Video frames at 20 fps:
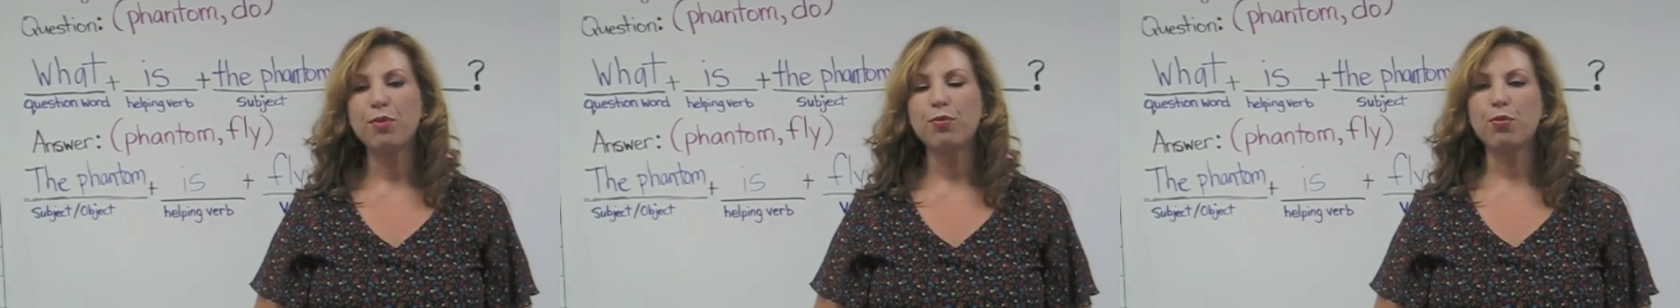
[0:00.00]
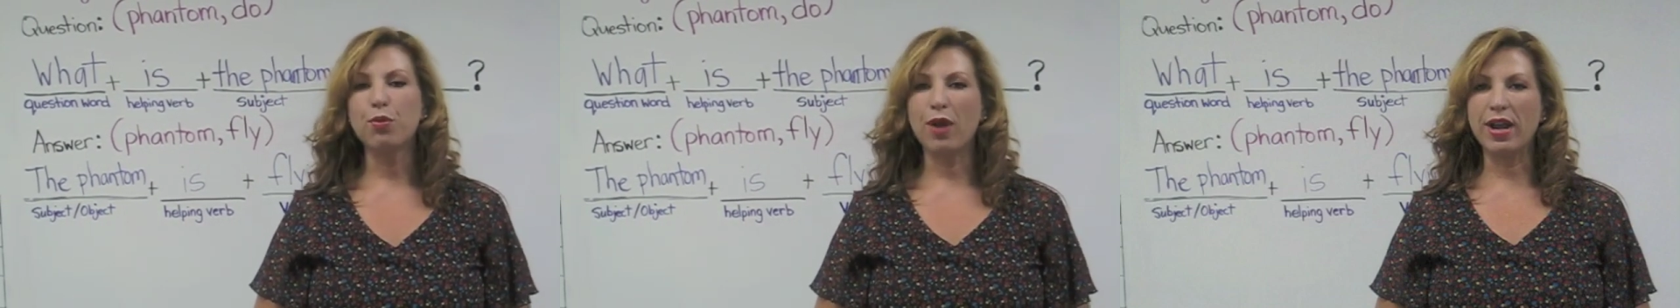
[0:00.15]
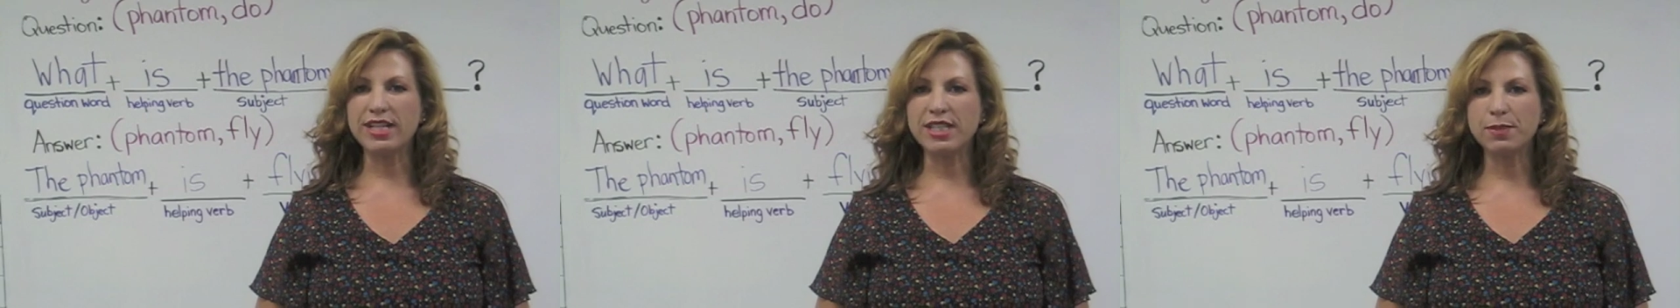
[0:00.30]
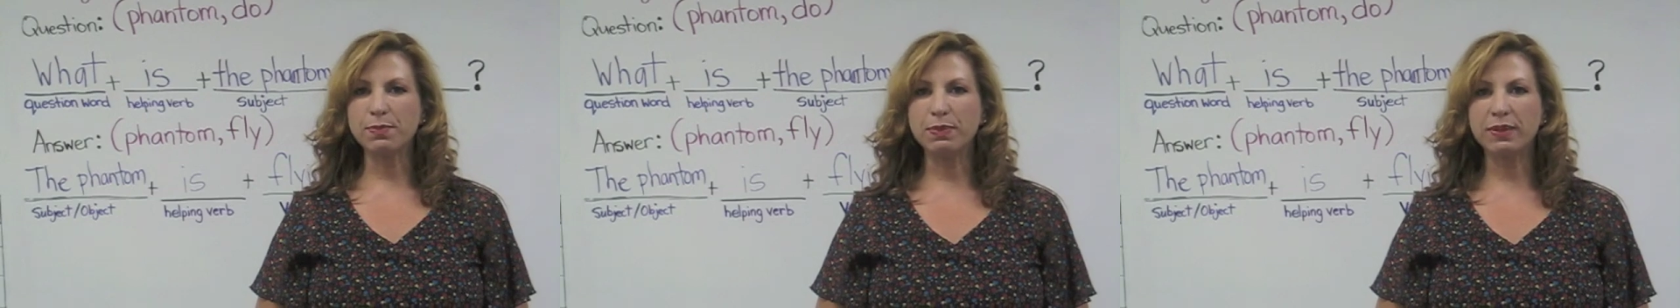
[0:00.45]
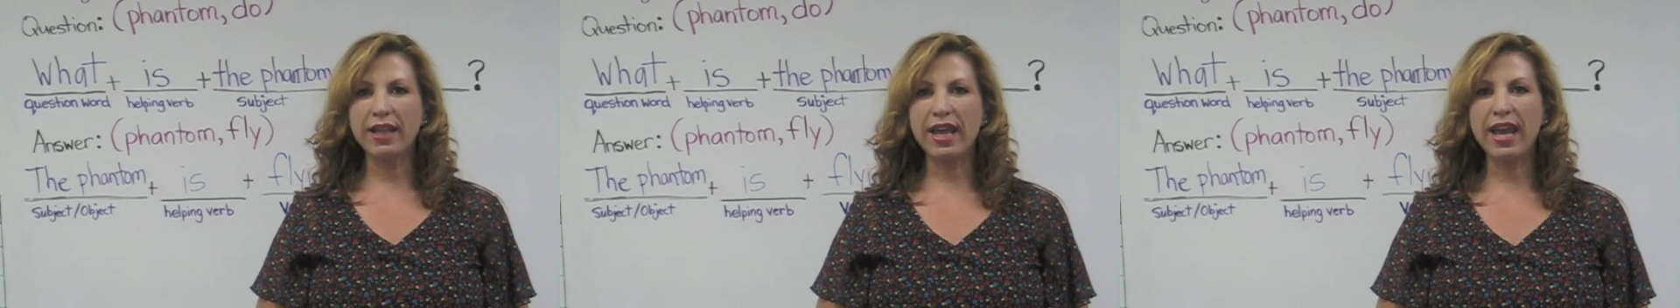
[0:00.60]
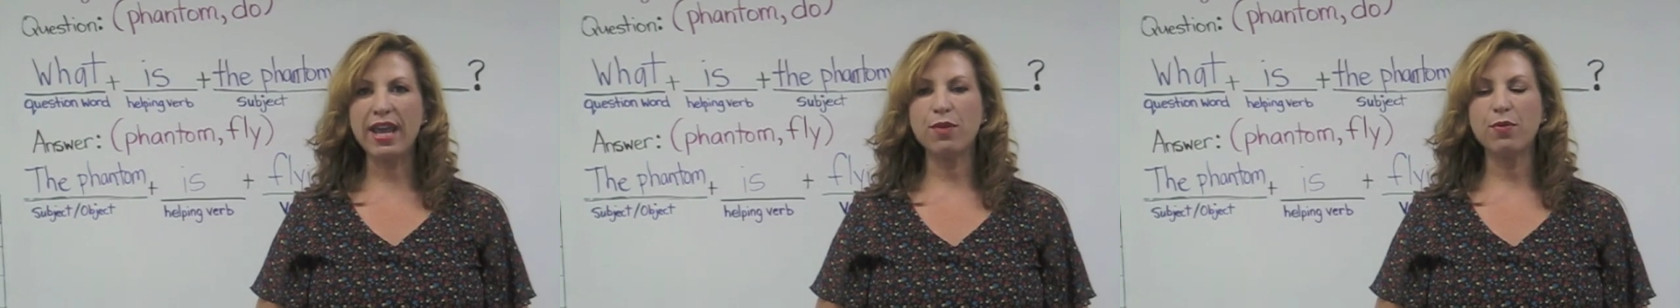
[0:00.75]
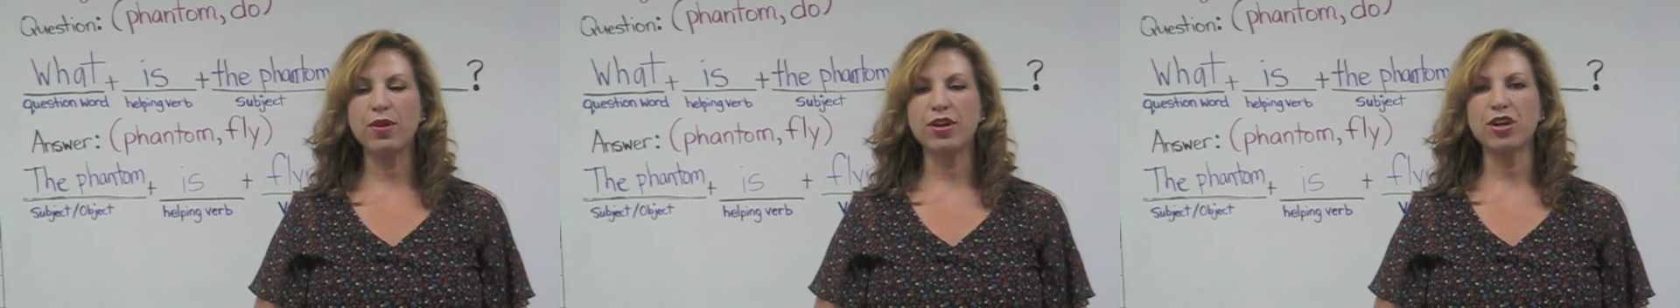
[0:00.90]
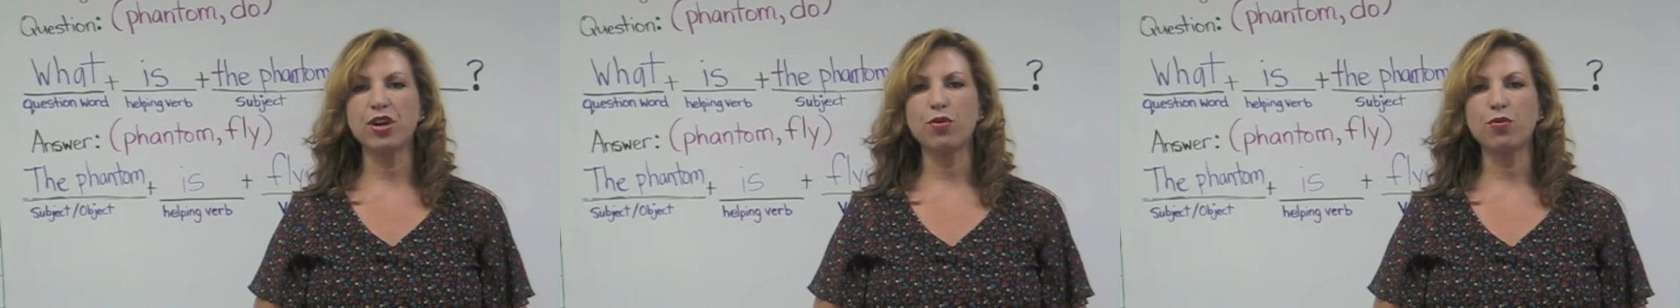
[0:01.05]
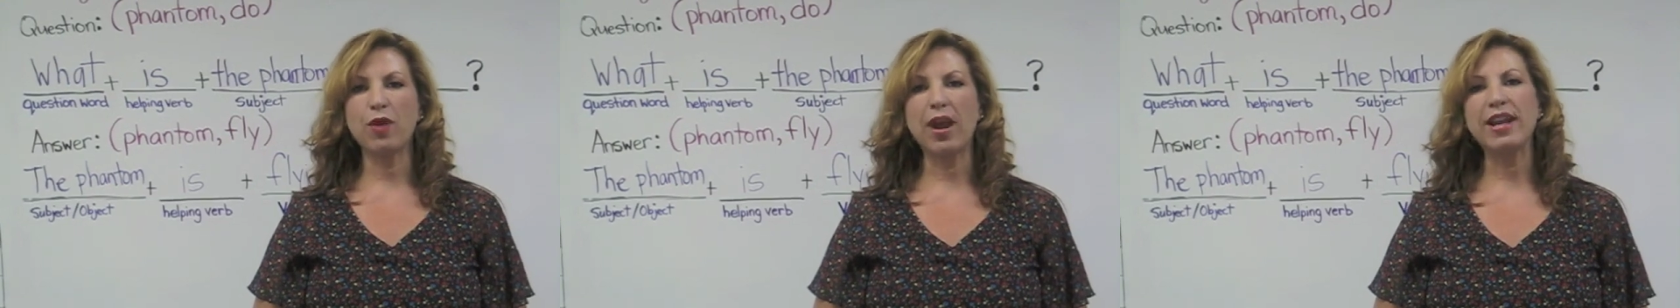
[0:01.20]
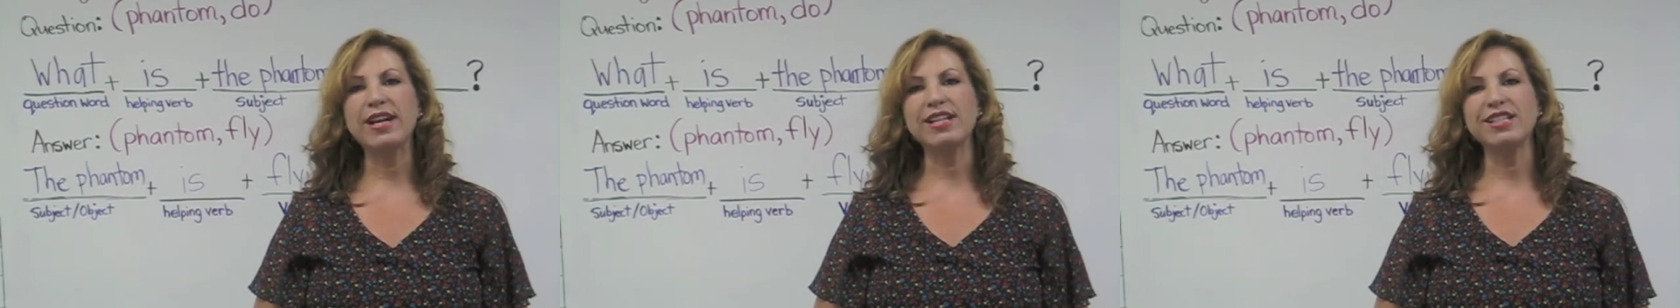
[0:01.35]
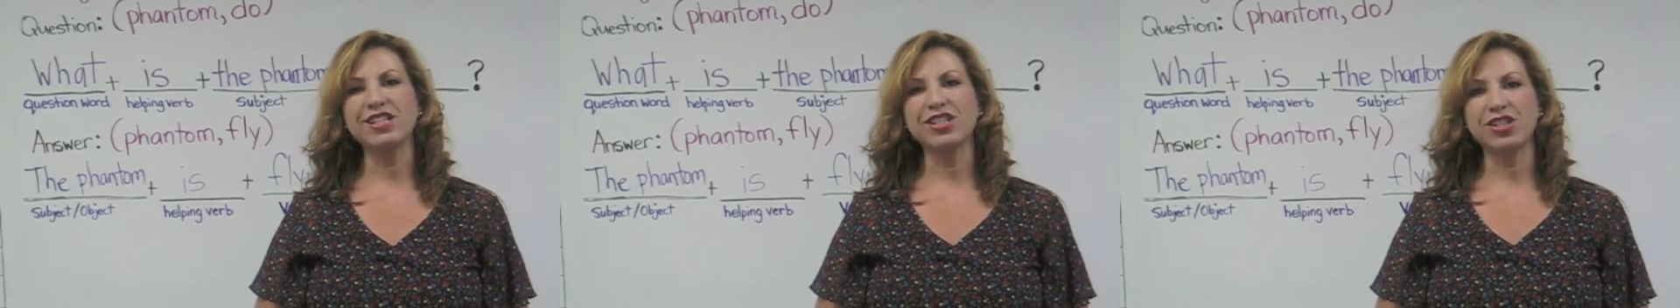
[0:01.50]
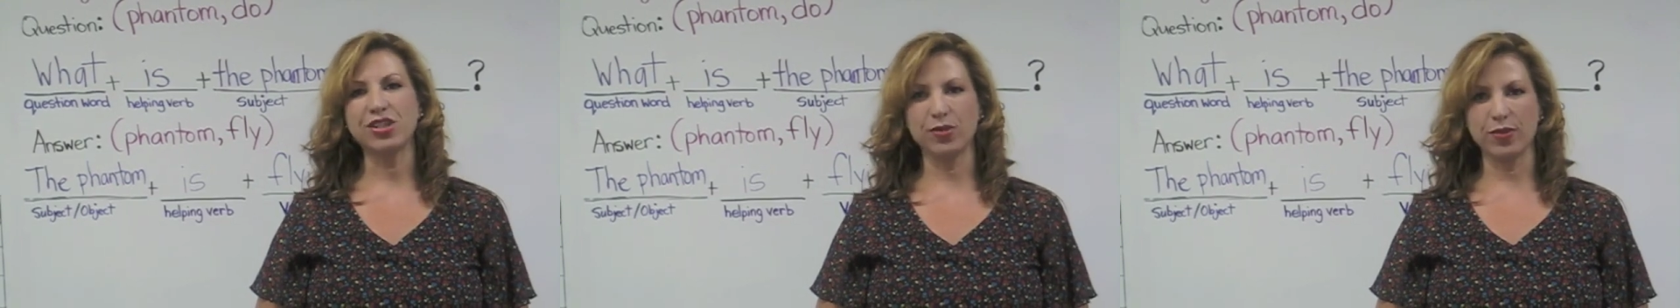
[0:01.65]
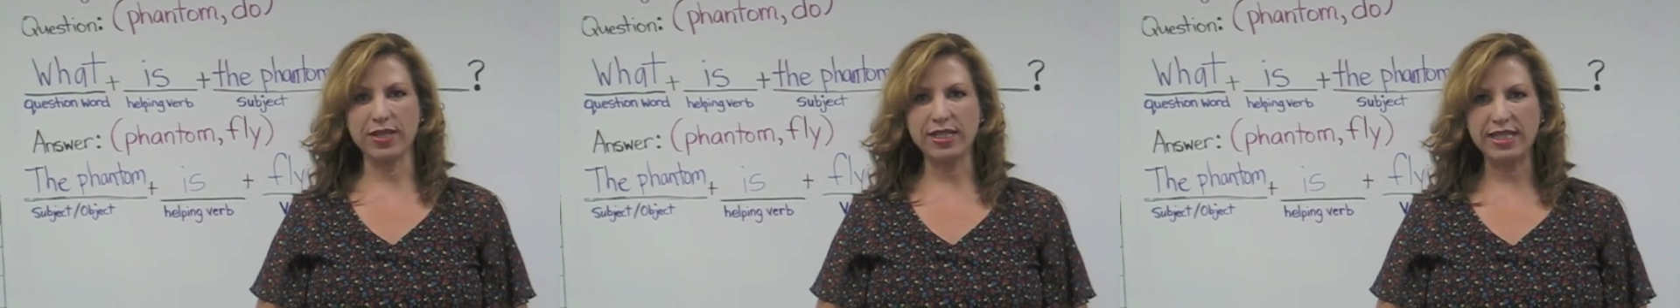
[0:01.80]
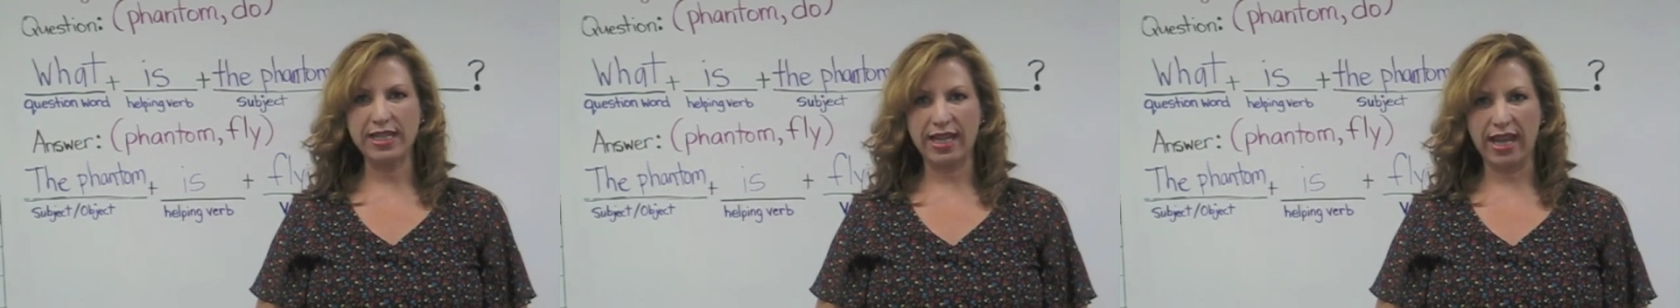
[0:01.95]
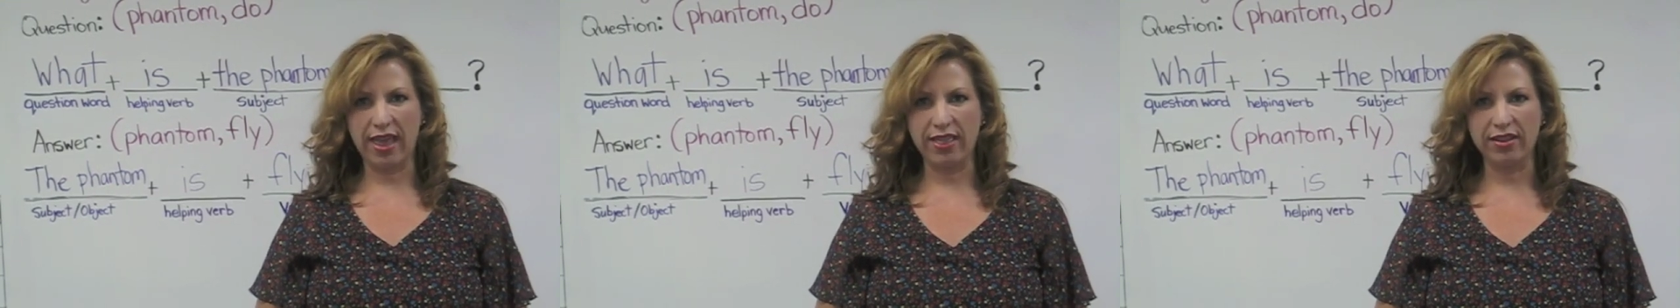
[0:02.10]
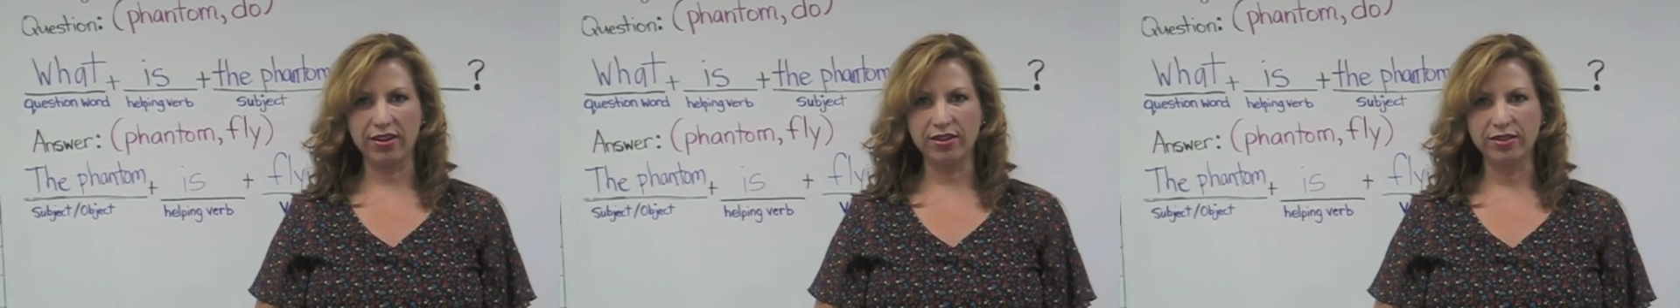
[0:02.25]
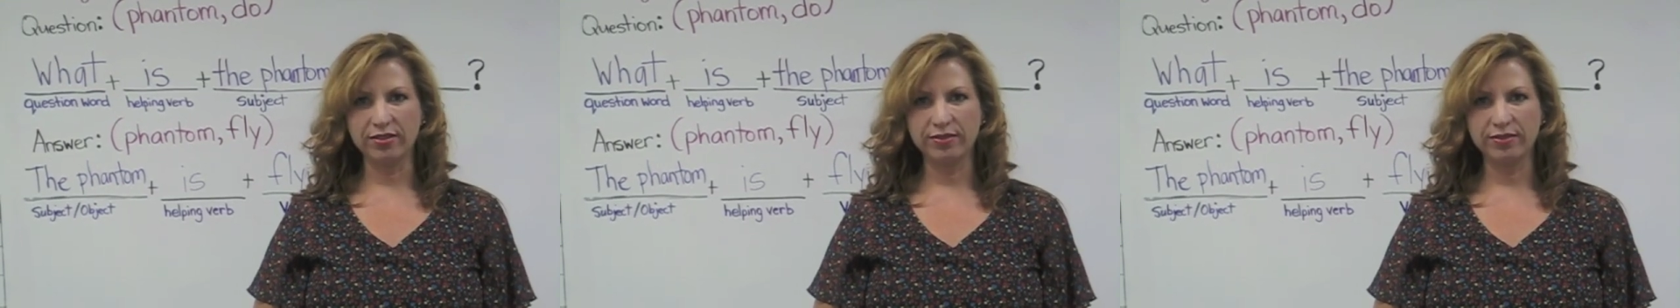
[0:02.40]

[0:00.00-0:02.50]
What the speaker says: Press play when you're ready to do it together.